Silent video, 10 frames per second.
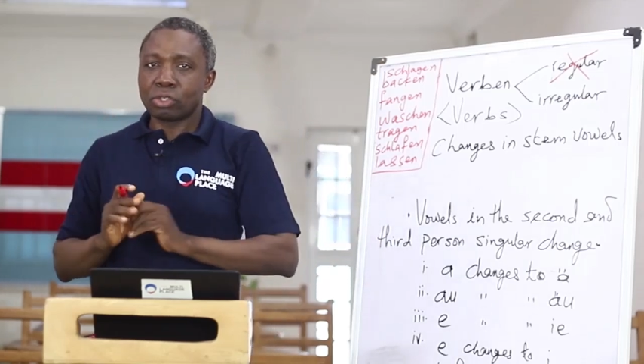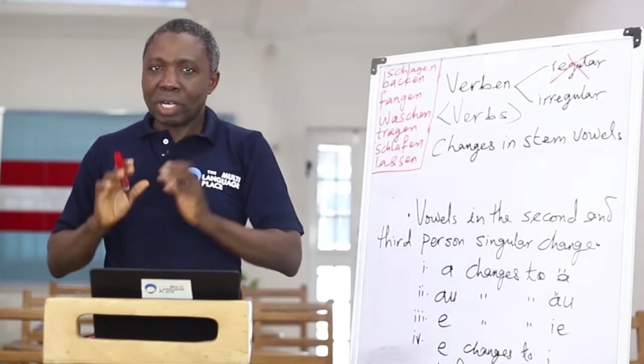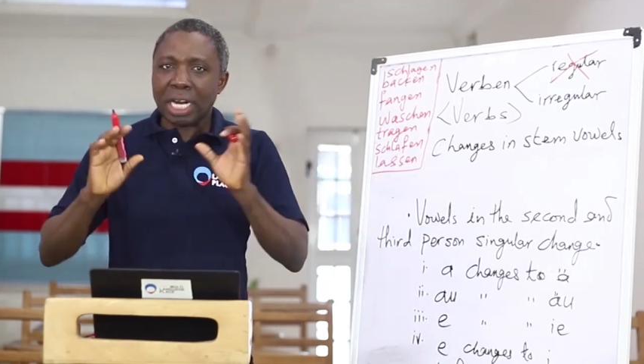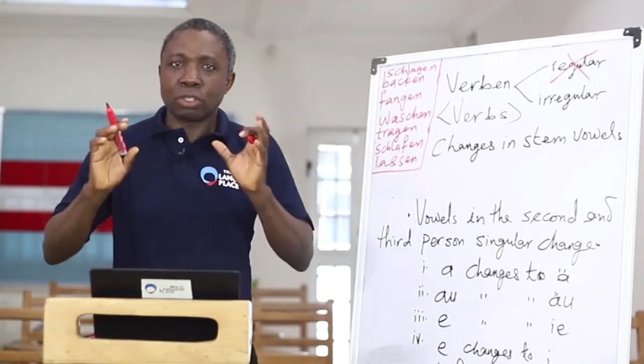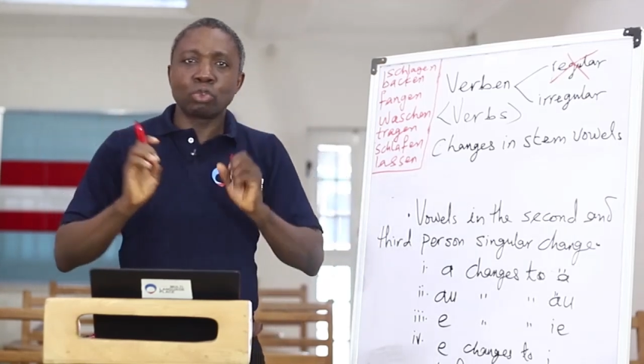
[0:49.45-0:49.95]
So
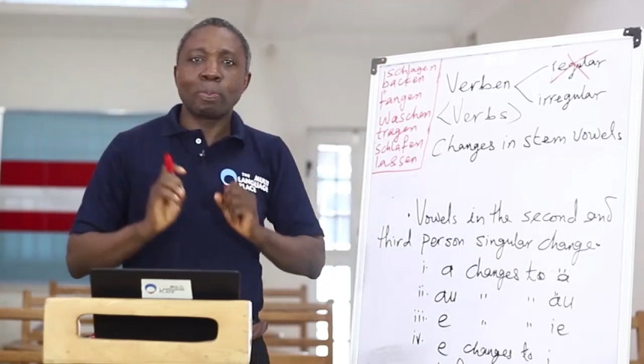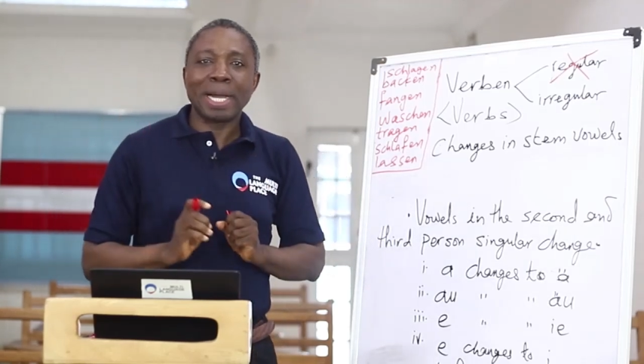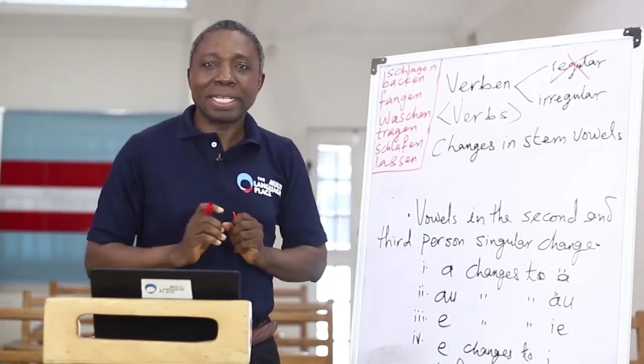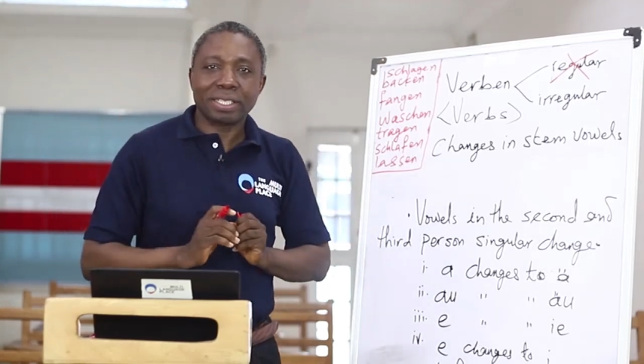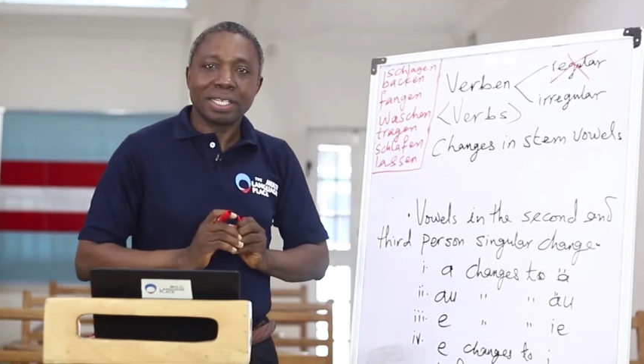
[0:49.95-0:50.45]
there are two
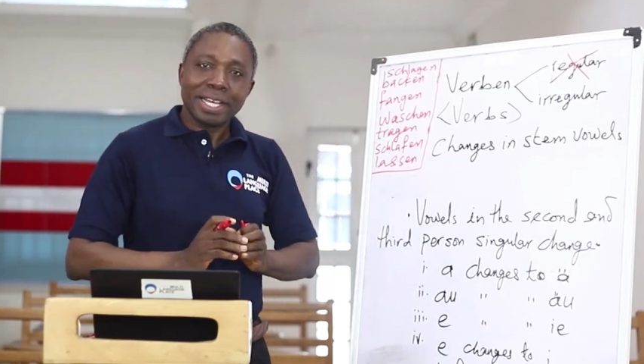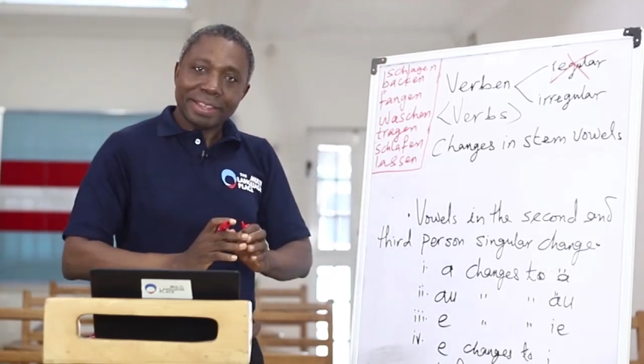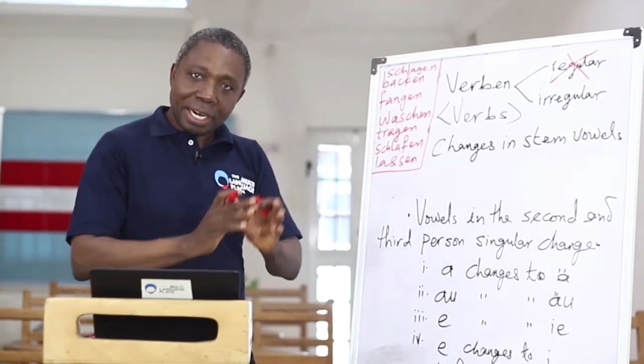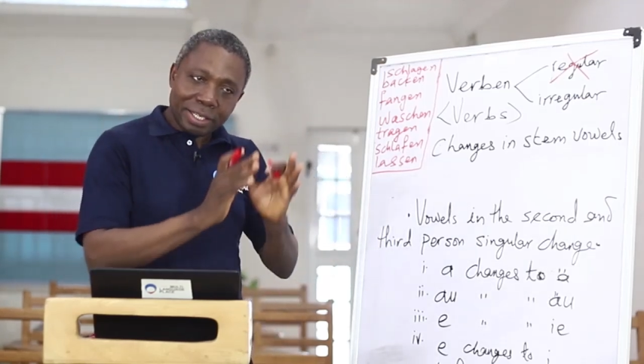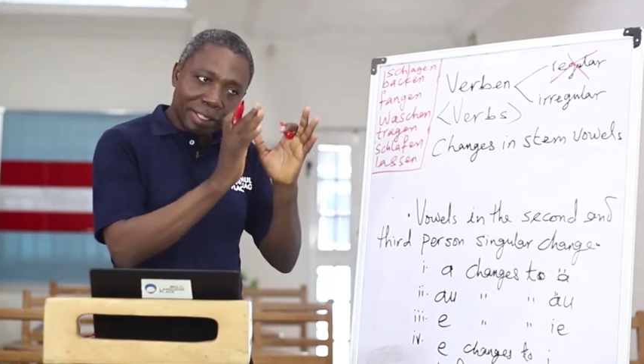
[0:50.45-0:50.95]
parts.
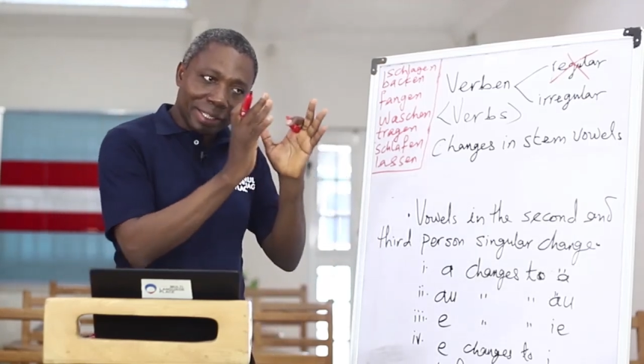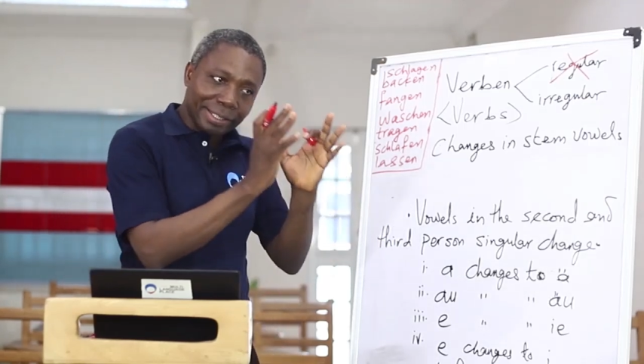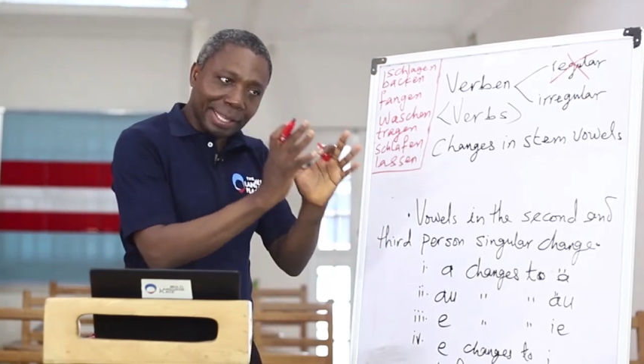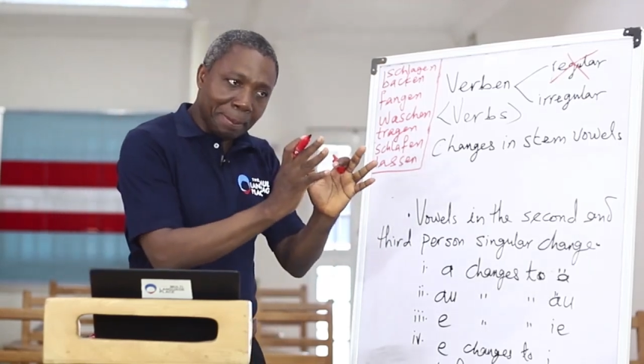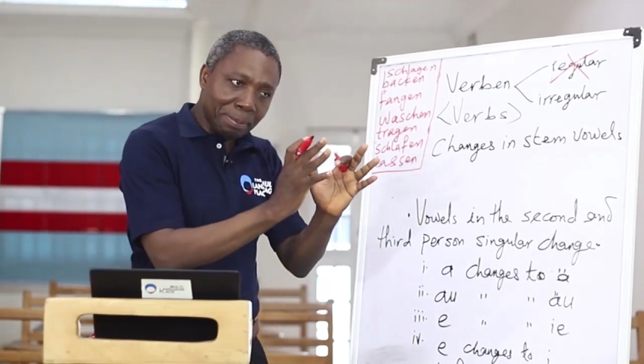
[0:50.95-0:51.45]
There is the
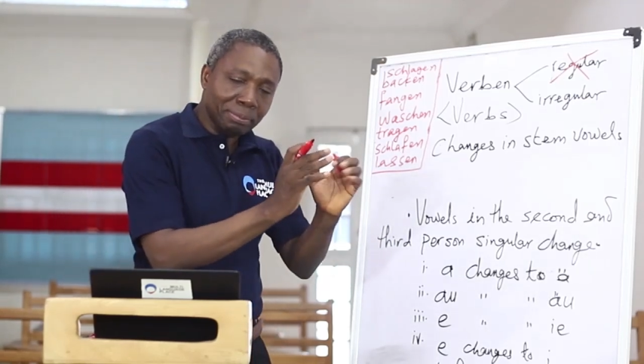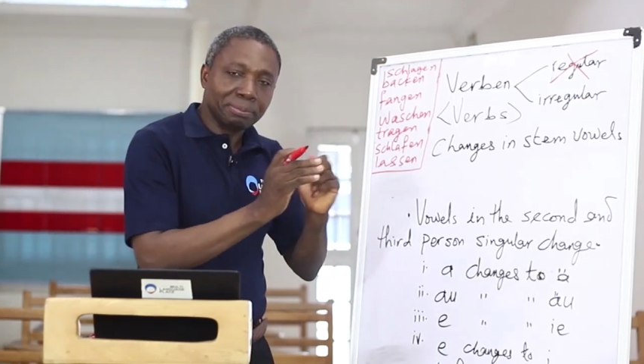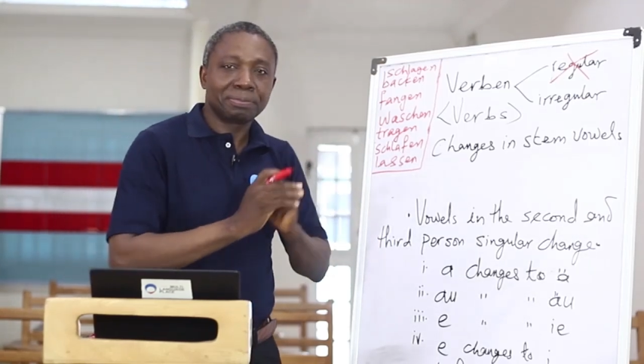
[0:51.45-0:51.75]
stem,